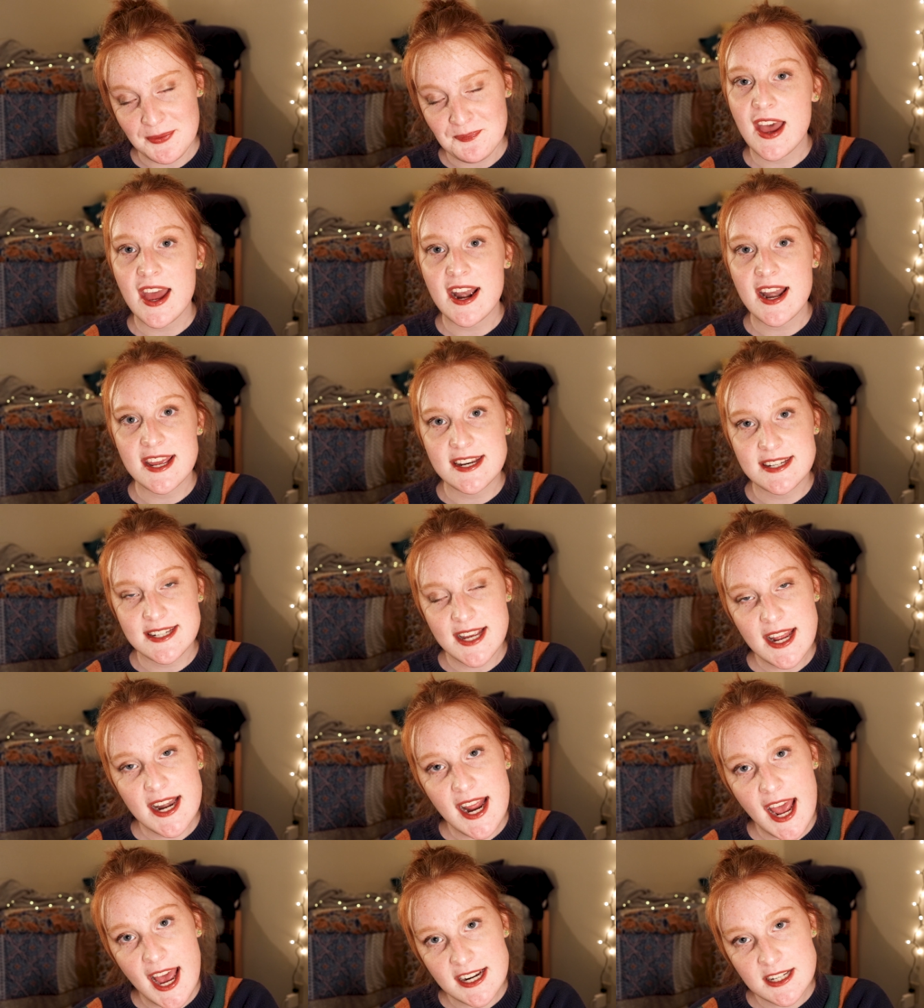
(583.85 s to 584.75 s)
that a
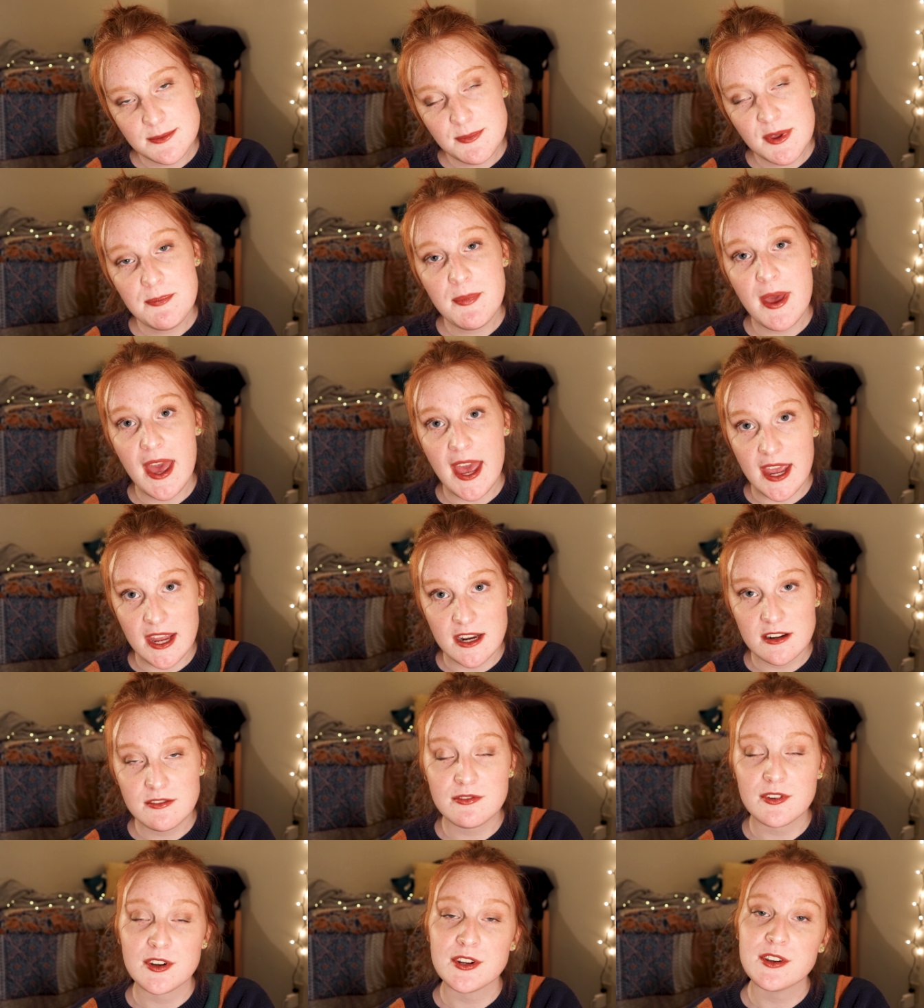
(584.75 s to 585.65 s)
debt had to be paid
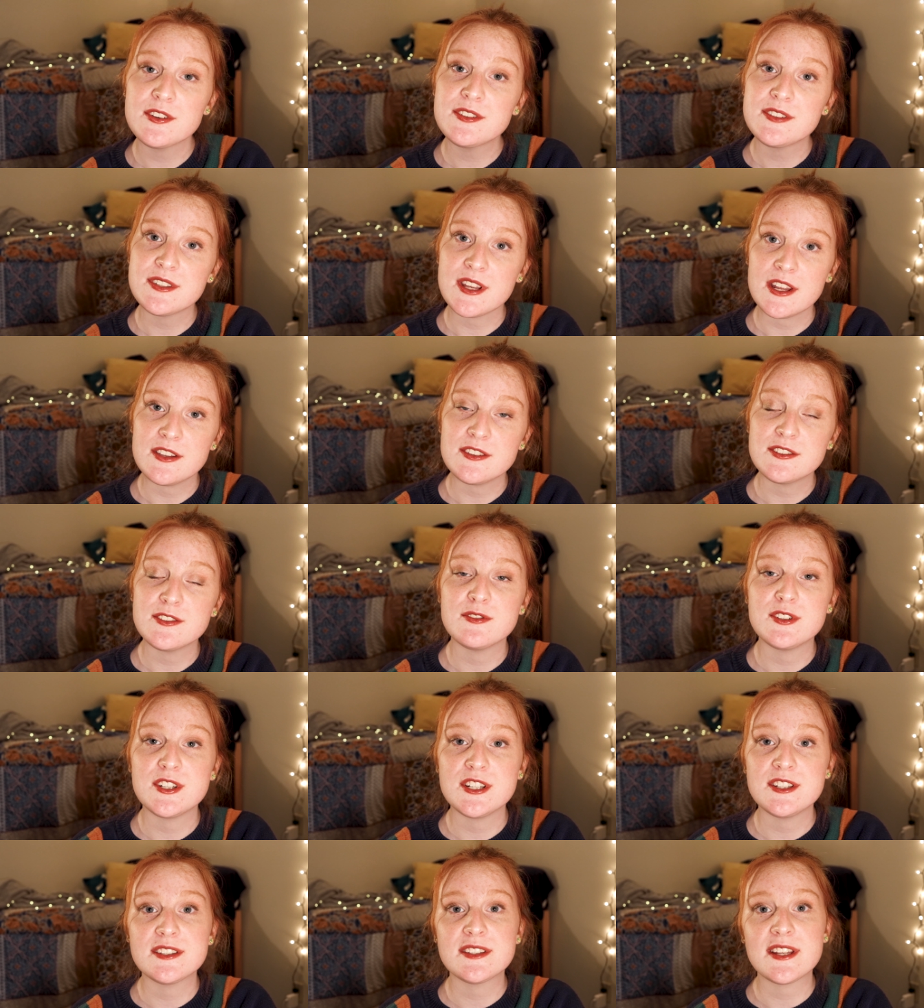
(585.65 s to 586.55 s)
for your sins, so
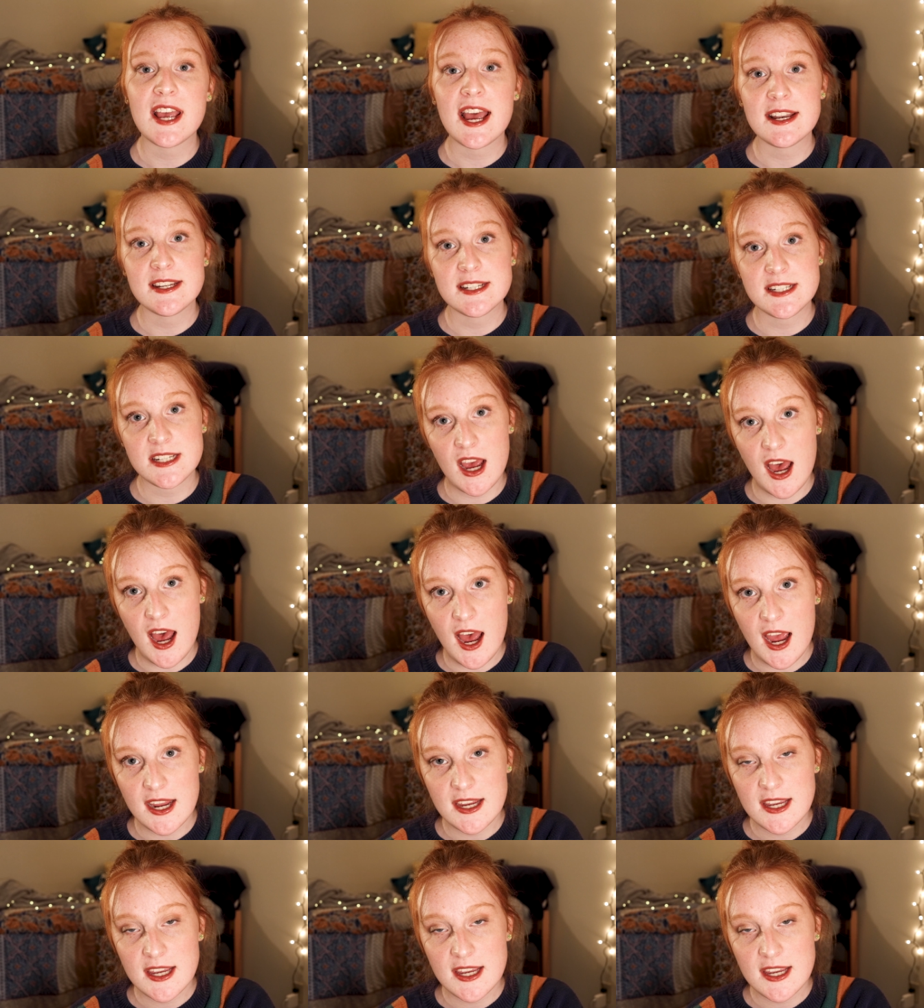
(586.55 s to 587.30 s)
Jesus had to die.